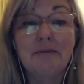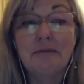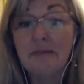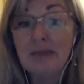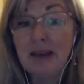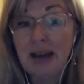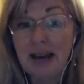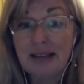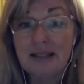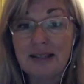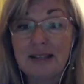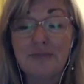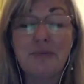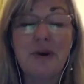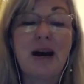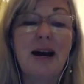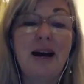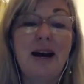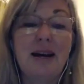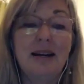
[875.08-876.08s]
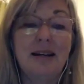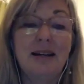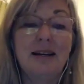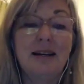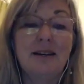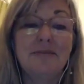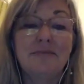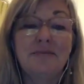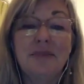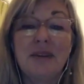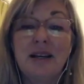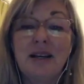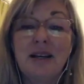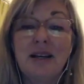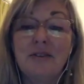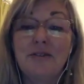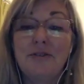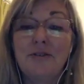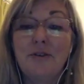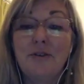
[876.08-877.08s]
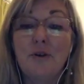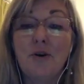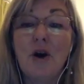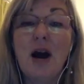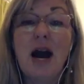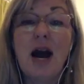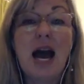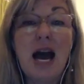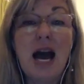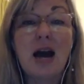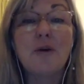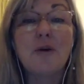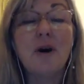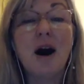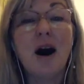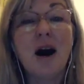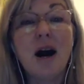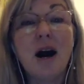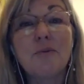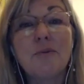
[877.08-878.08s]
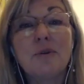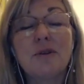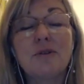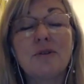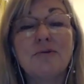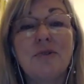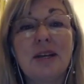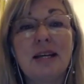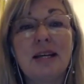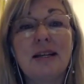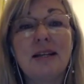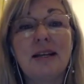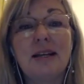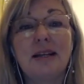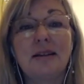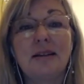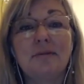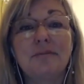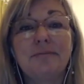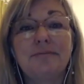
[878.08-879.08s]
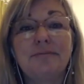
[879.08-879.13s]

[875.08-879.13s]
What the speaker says: ex-partner for how I was feeling.